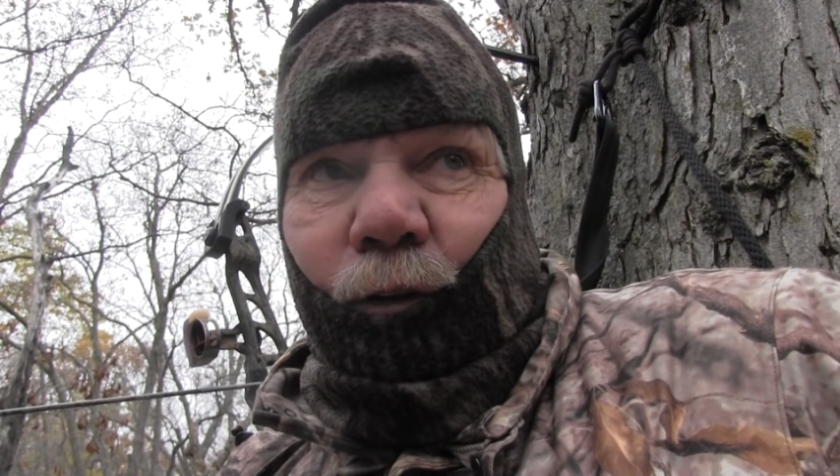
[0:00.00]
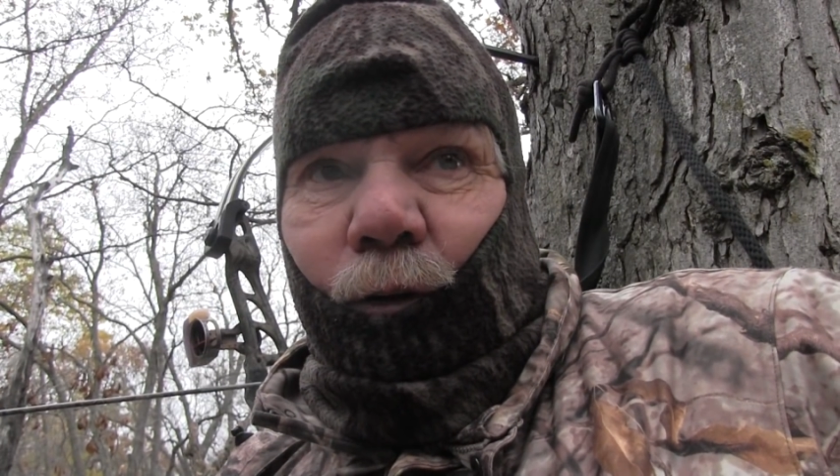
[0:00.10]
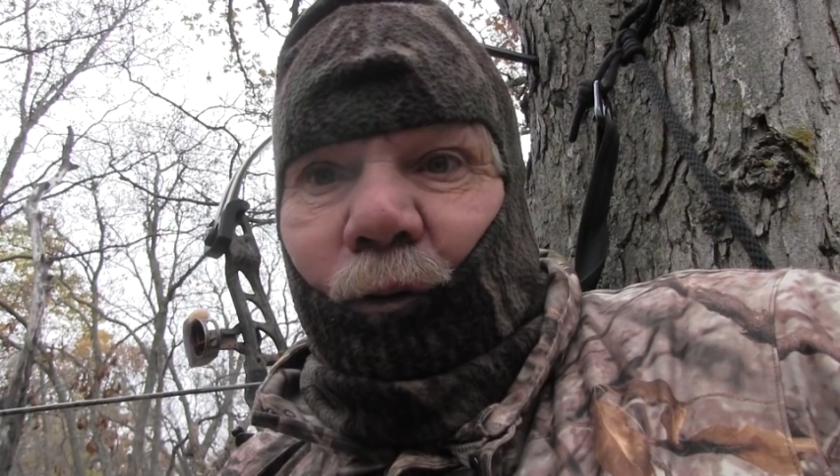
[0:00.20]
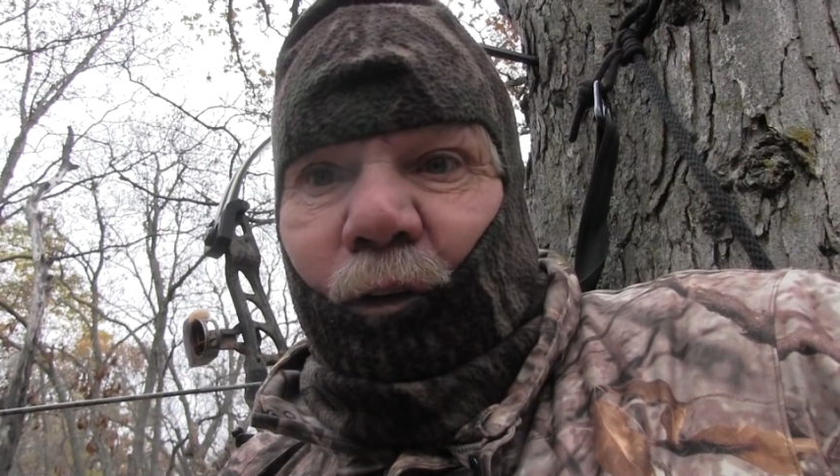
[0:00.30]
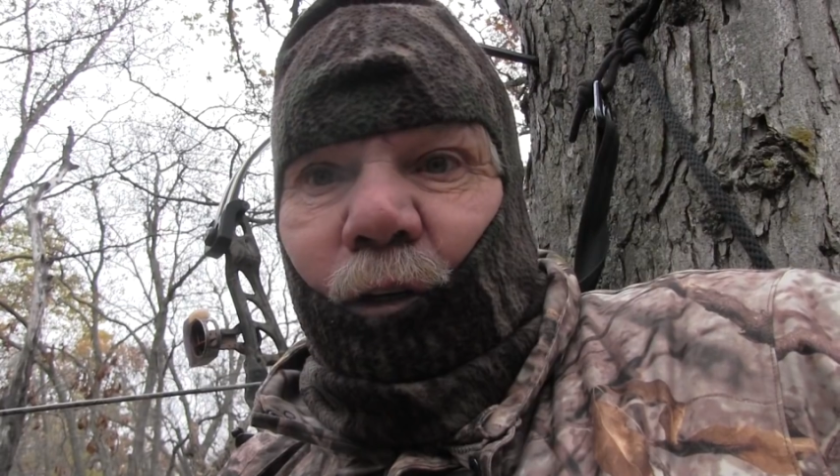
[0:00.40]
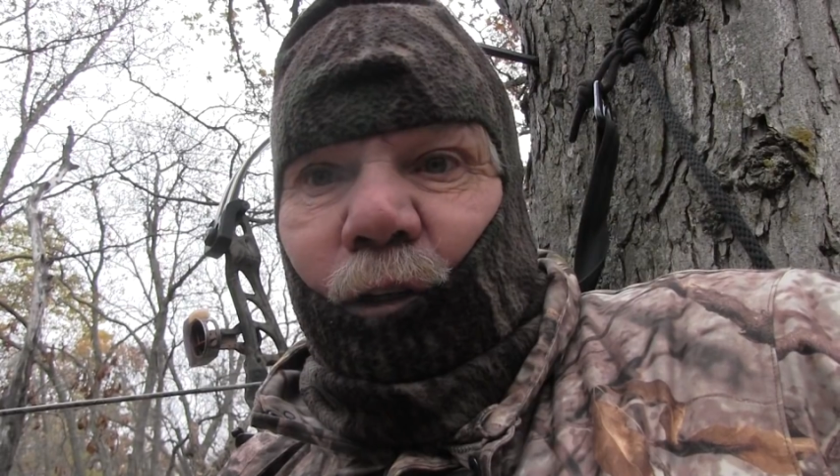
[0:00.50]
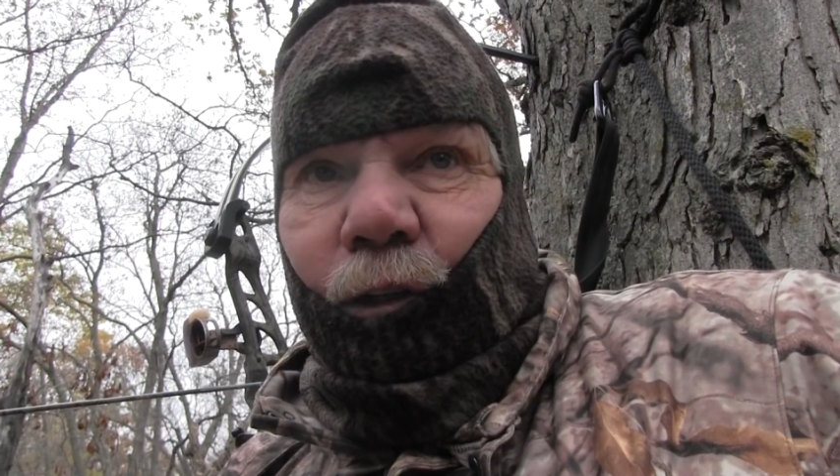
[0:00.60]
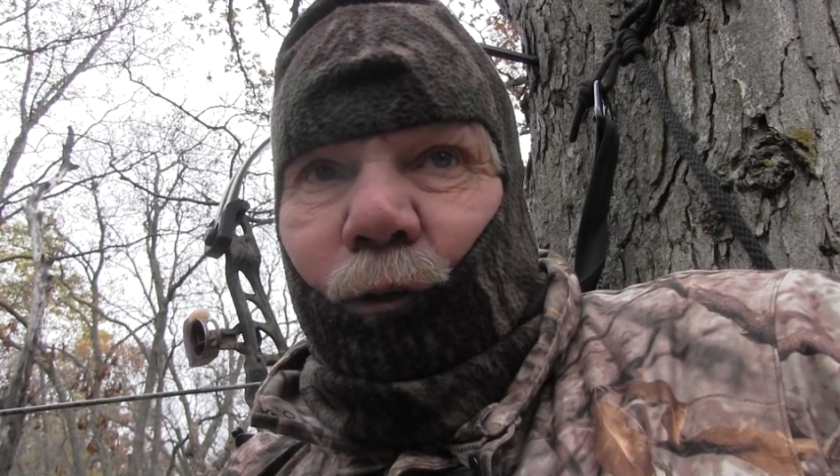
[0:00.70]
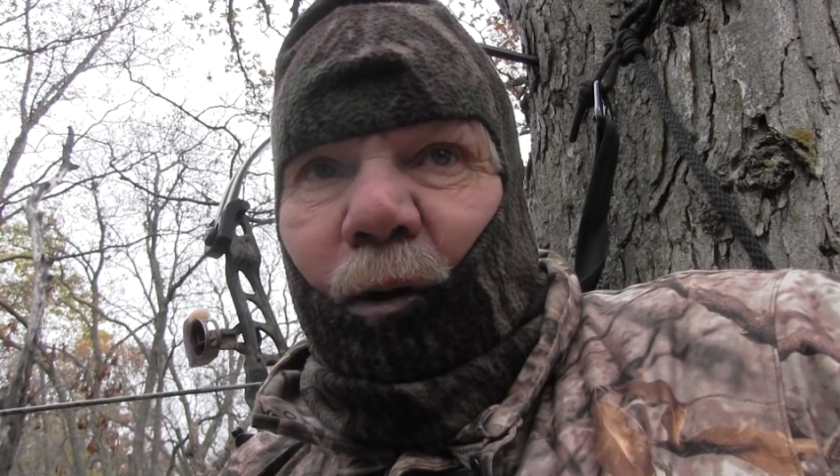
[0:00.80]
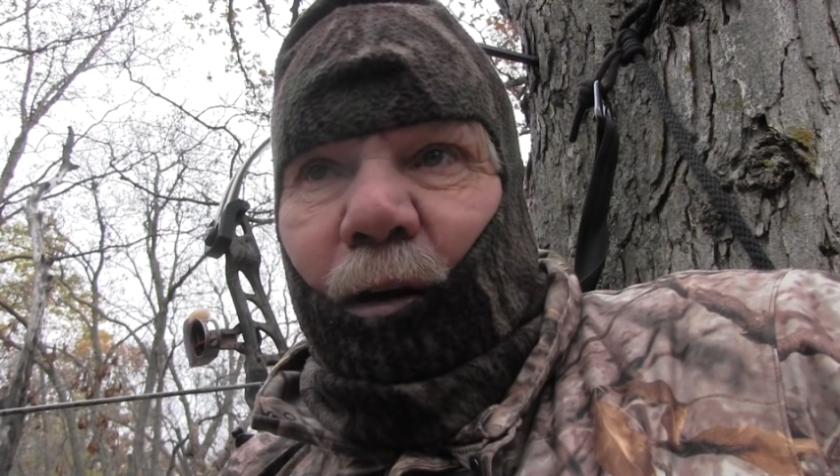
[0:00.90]
go the
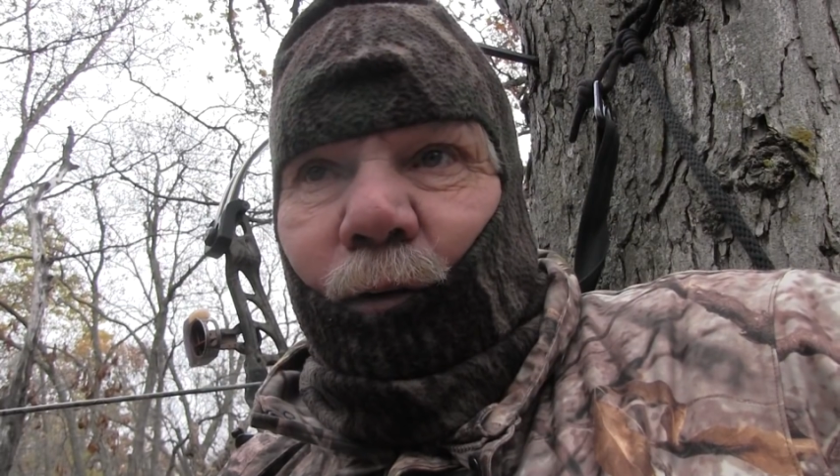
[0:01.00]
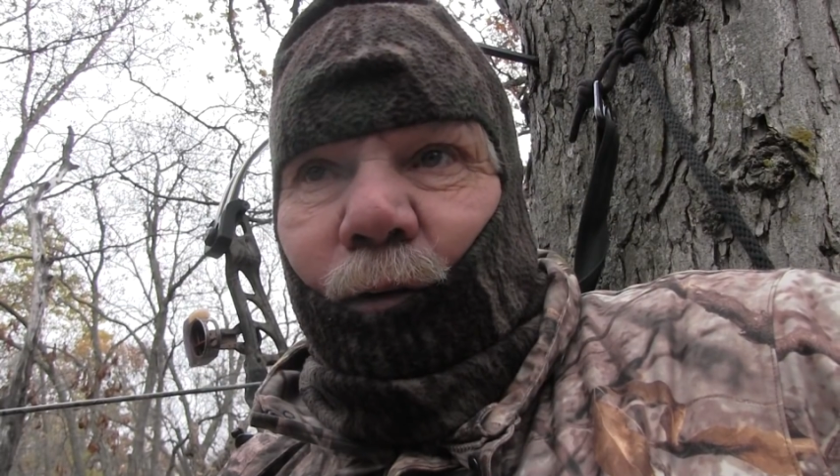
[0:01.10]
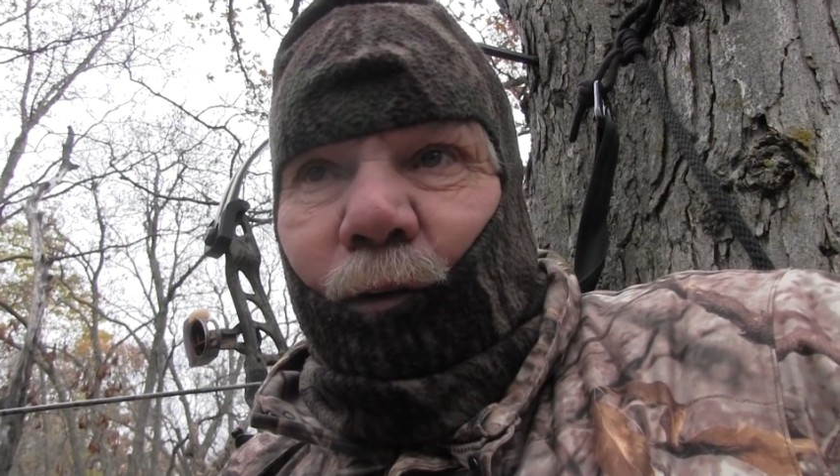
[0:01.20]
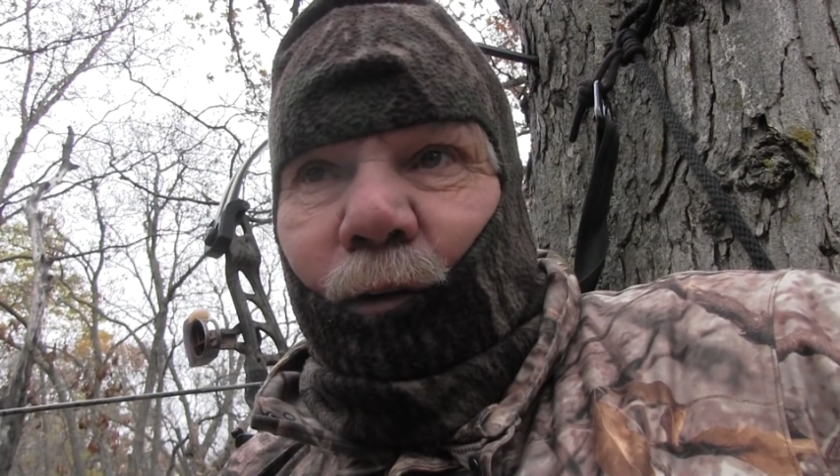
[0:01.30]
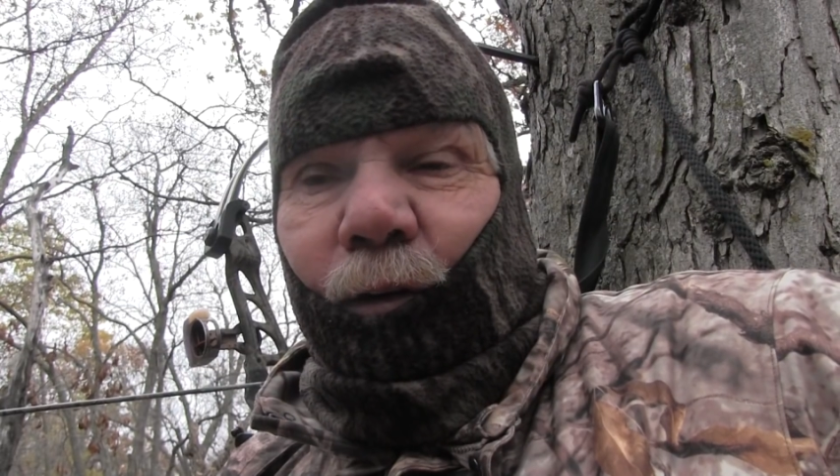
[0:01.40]
easiest route.